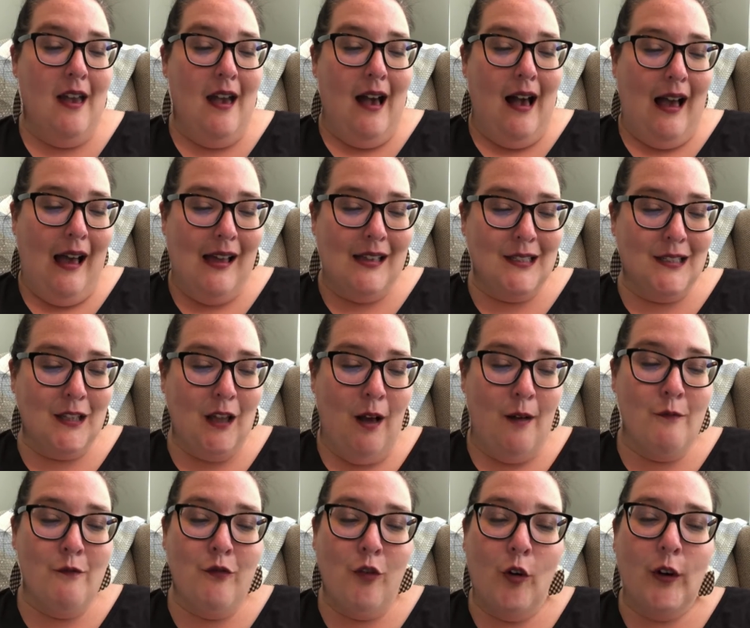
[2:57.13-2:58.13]
Uh,
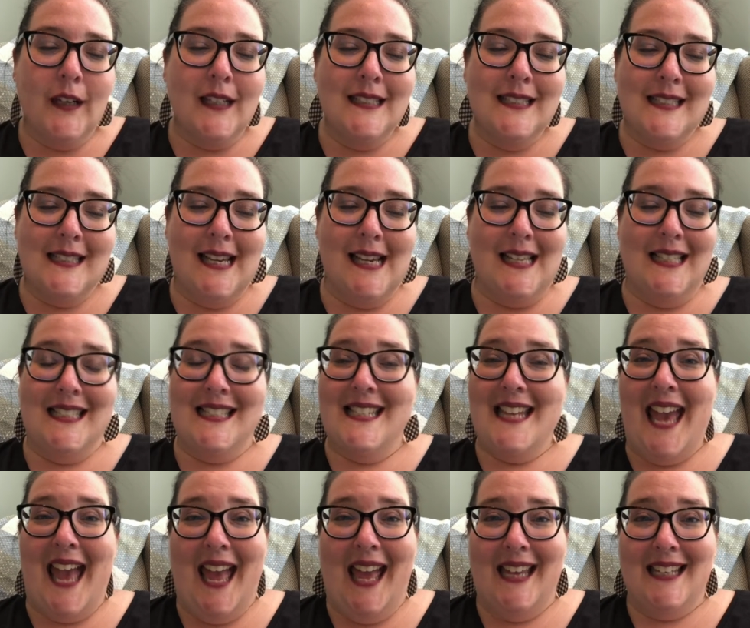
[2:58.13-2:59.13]
Psalm
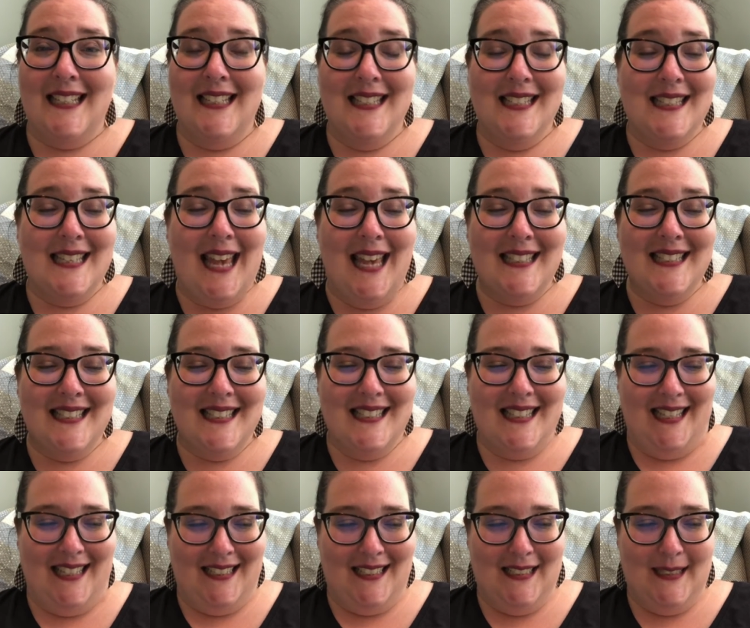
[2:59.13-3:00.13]
46.10 says
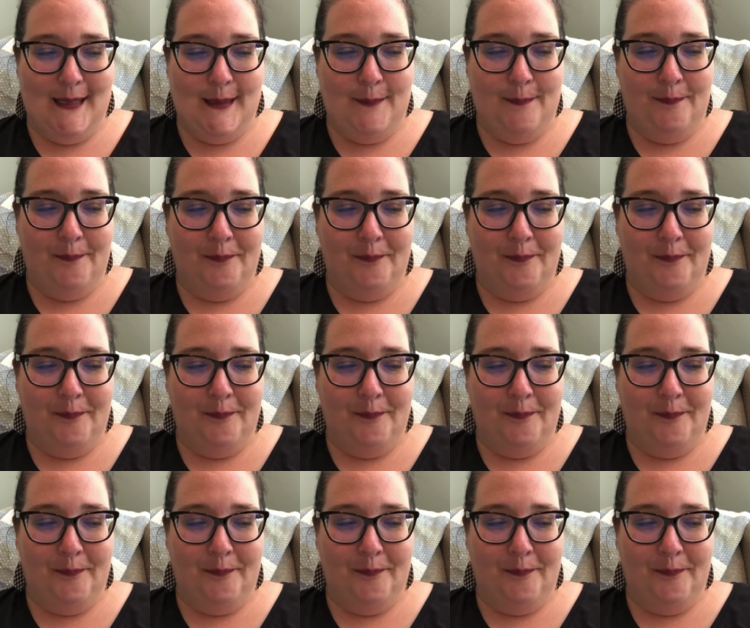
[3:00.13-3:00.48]
this,